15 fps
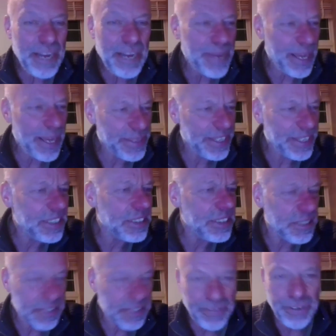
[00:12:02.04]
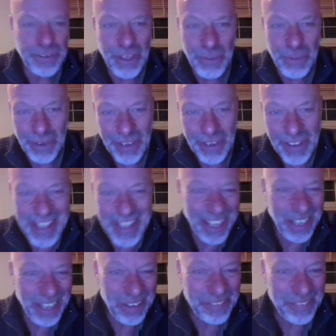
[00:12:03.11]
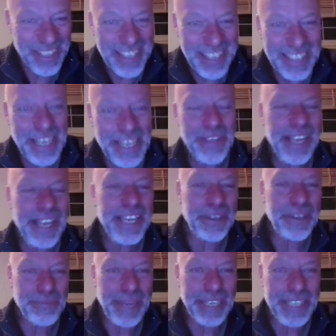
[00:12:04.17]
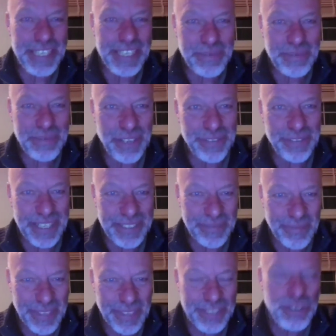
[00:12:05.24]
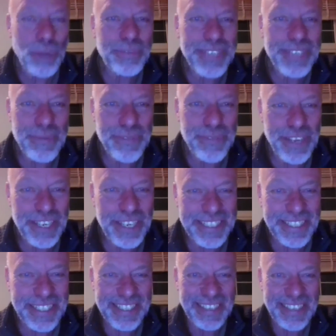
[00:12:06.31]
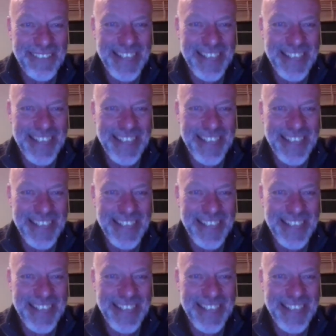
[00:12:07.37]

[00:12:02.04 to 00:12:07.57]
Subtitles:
come back and think, oh, I've got another one. So thank you, magnesium sulfate. Top tip from the listeners.